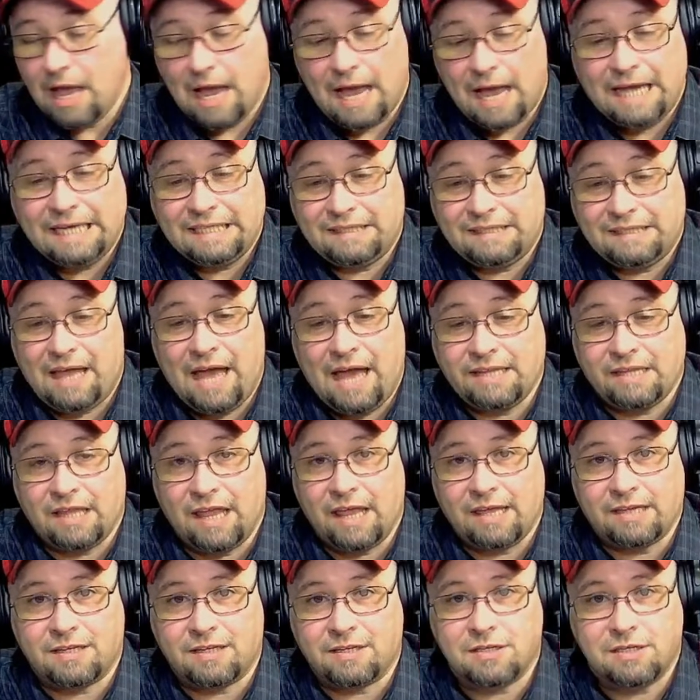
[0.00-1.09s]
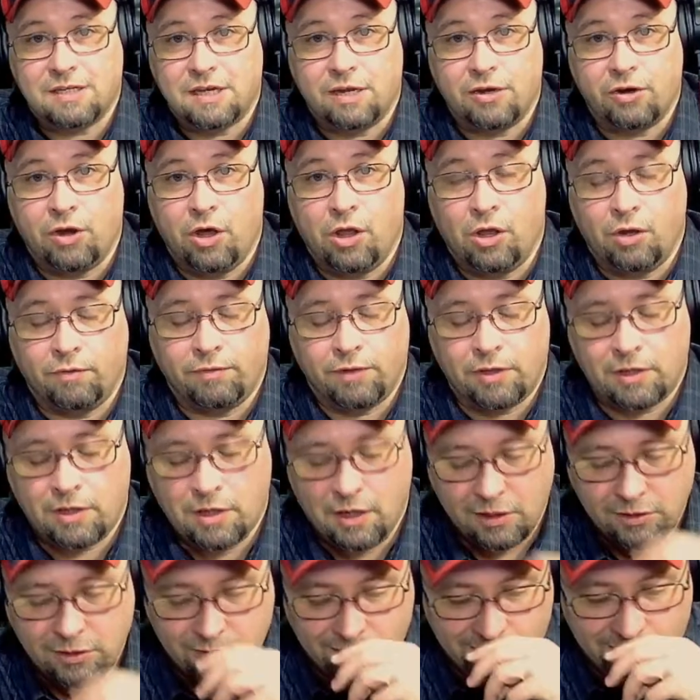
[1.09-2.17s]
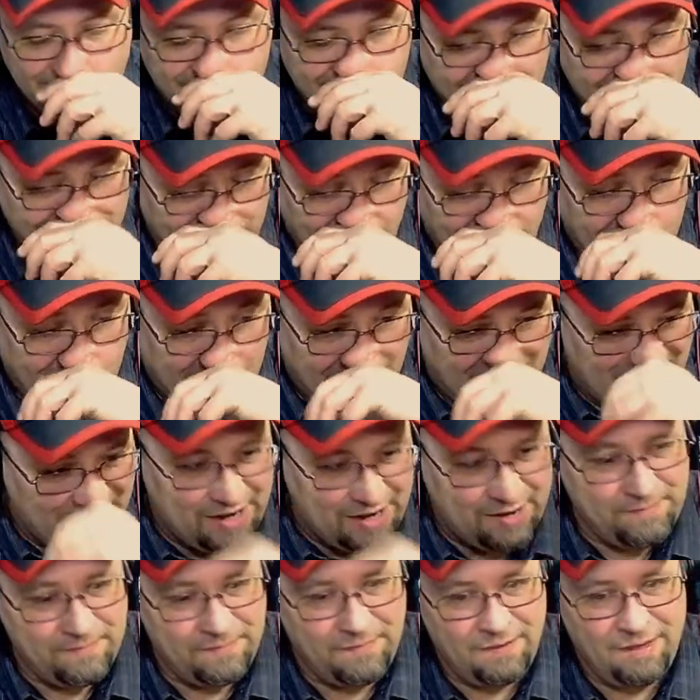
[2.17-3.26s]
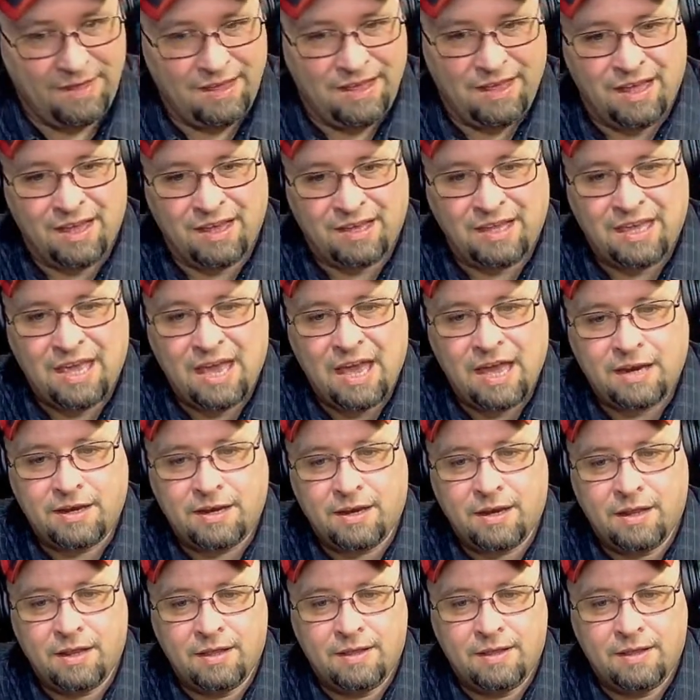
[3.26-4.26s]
I'd like to see it all over the country, but again,